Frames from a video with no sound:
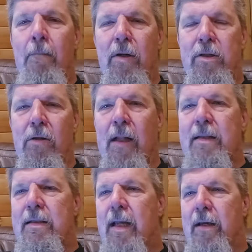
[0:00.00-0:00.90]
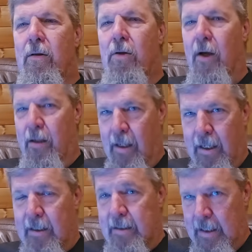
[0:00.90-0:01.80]
But so let's take a look.
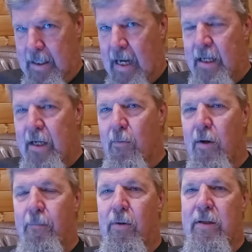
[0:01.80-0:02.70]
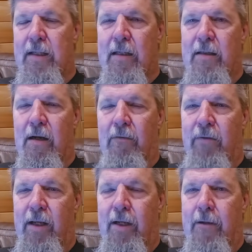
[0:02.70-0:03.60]
Like I said, 91% of
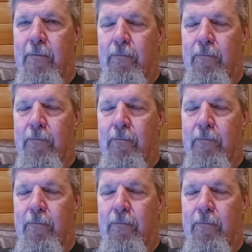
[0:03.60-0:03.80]
the